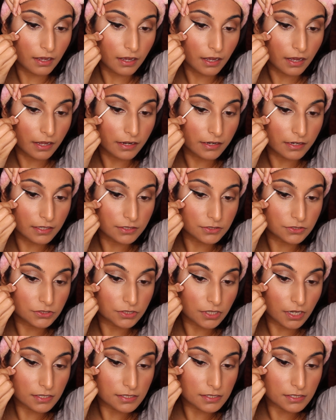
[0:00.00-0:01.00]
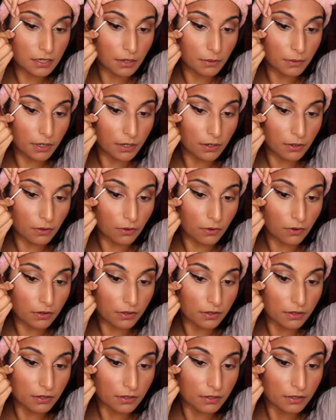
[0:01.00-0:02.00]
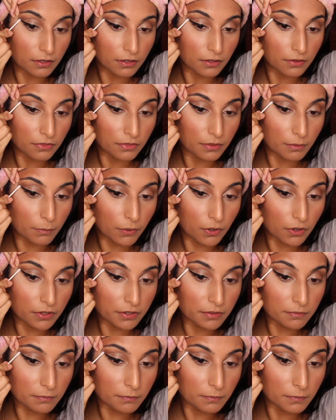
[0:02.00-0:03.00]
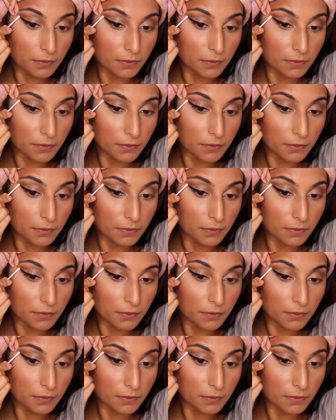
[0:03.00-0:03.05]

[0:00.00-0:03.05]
and just go along the bottom.